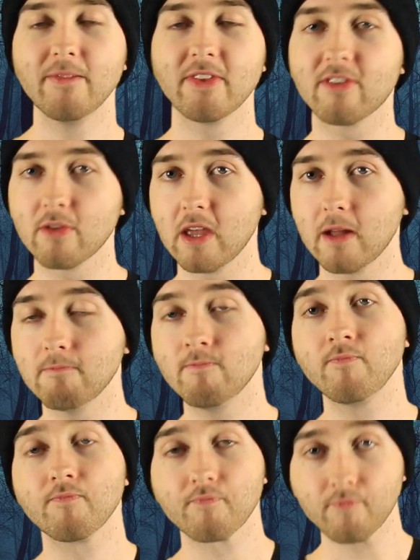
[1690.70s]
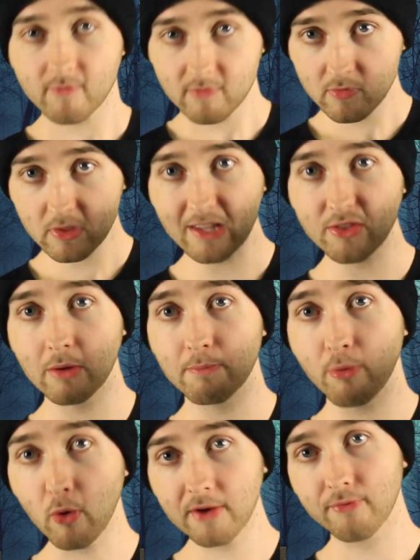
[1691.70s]
So then the
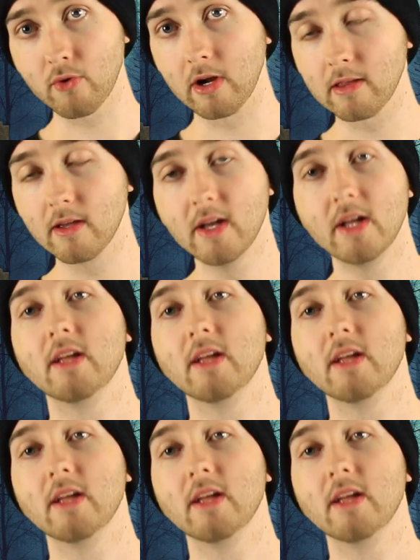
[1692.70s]
boyfriend